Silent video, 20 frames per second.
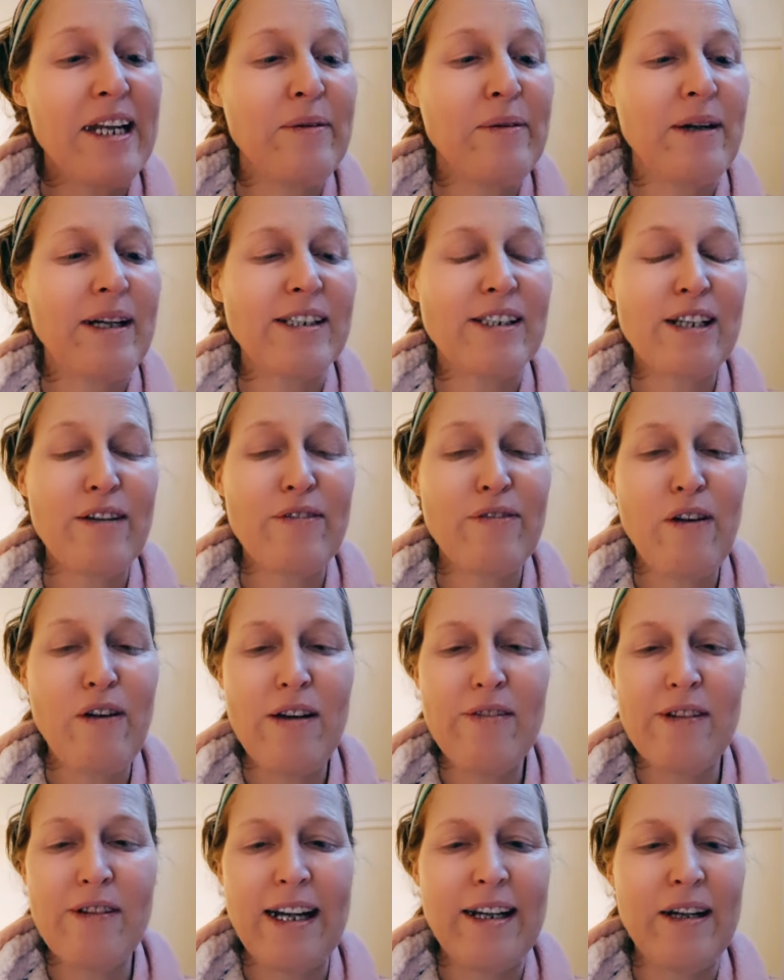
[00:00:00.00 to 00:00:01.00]
Anyway, she
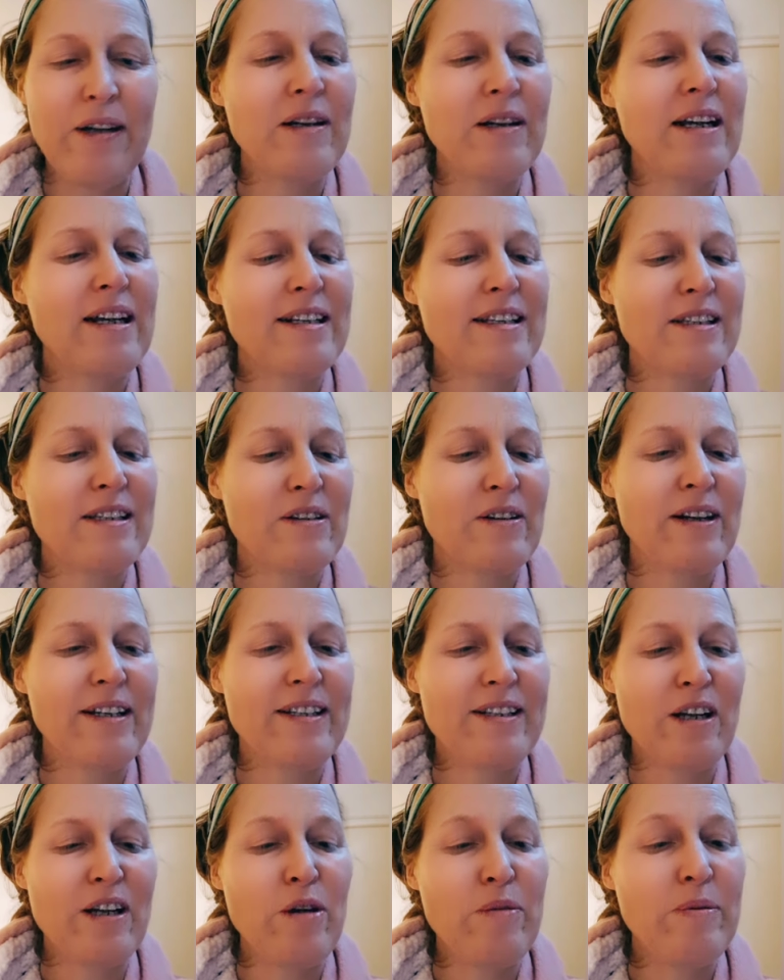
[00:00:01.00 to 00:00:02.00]
had 5k on last
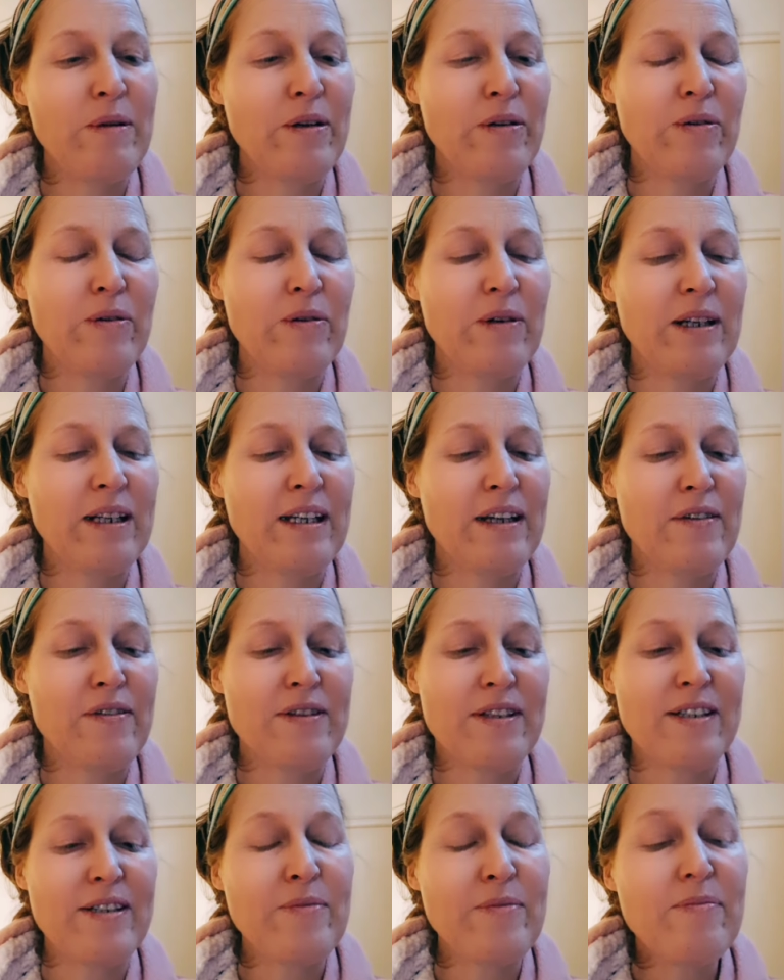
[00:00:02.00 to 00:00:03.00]
night, opening all her
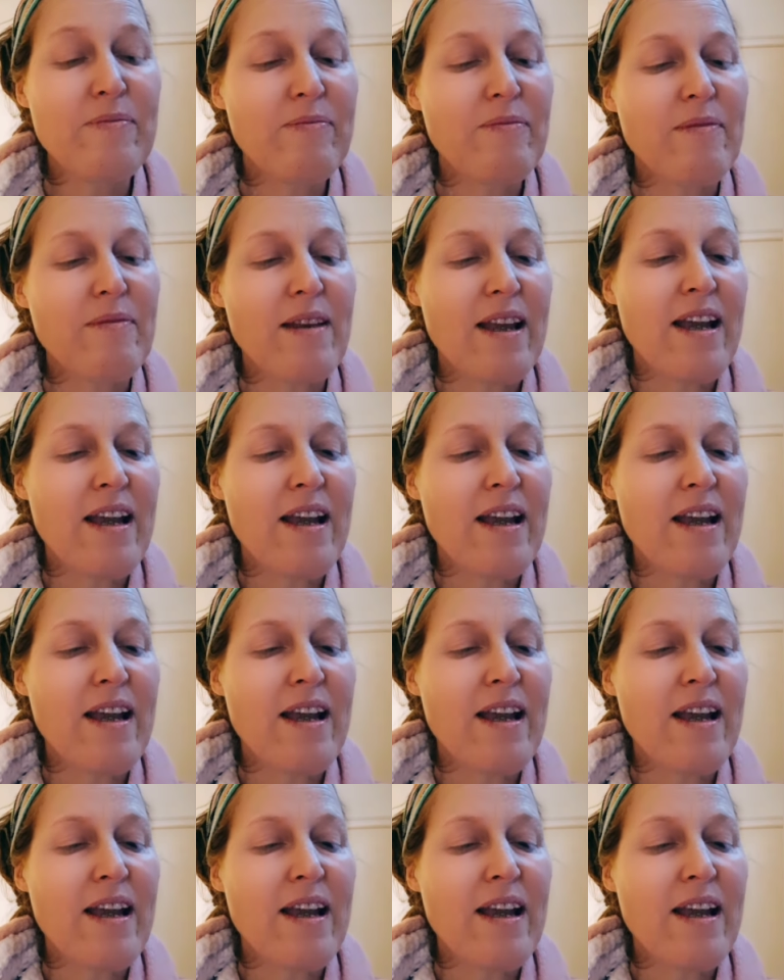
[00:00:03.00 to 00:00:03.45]
gifts.